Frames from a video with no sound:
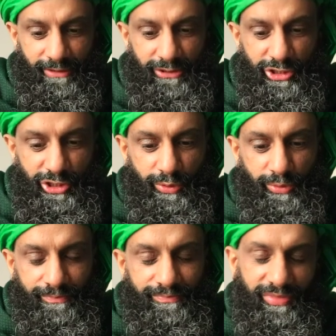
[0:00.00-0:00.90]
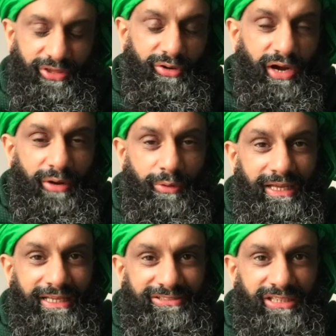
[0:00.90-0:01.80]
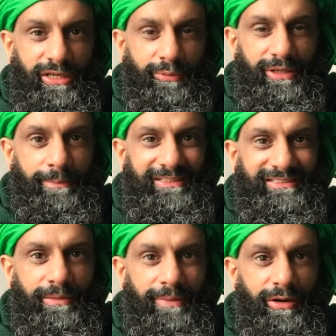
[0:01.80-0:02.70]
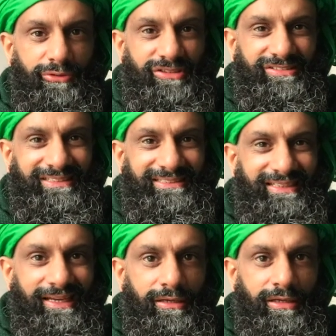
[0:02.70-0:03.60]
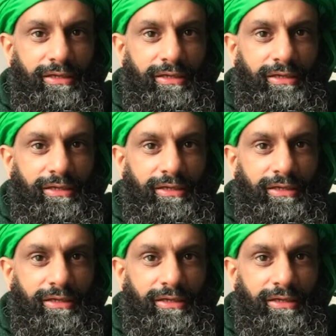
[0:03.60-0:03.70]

you know how it is when you're messing about on the internet.